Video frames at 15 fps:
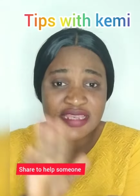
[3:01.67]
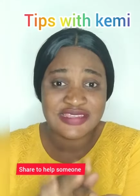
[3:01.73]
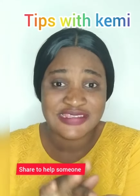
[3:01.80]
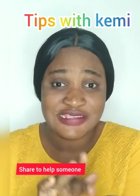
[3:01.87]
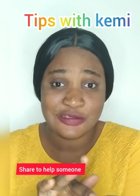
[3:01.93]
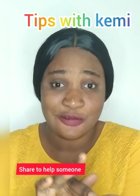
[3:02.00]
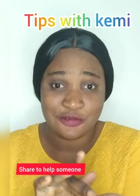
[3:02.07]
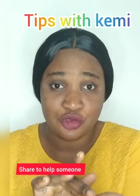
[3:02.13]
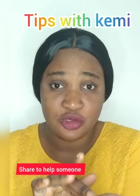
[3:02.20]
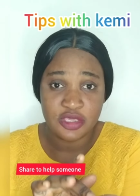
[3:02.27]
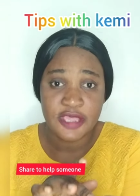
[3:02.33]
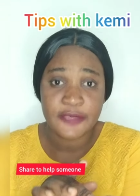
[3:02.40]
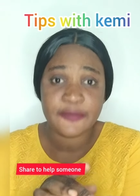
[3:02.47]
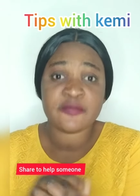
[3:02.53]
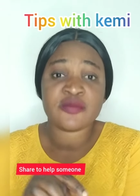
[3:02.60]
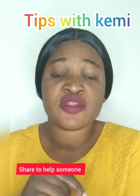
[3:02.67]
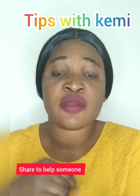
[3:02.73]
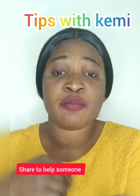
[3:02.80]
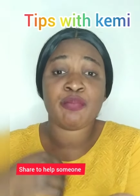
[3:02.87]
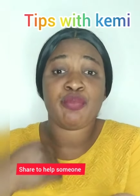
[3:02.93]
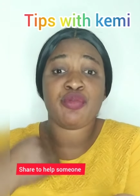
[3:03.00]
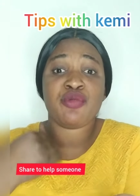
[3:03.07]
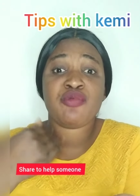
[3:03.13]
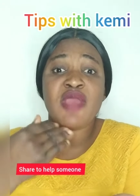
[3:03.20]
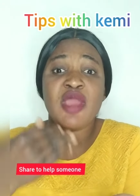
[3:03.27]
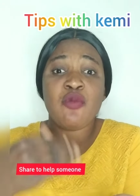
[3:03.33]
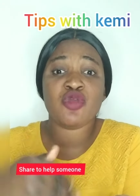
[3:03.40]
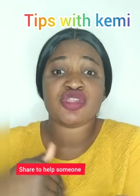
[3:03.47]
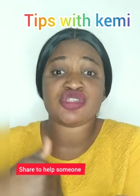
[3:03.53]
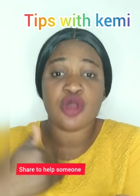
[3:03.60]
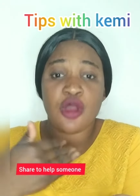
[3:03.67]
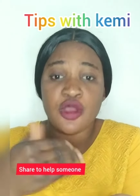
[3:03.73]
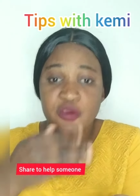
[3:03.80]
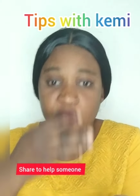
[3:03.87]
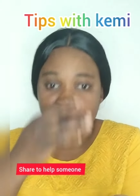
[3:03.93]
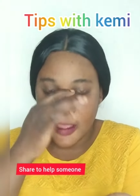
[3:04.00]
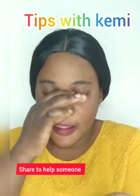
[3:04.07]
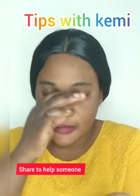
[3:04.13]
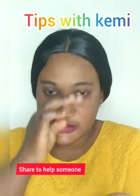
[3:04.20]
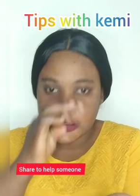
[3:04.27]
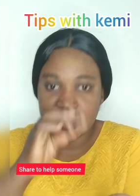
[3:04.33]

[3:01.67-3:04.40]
the source, okay? Pray with all your heart.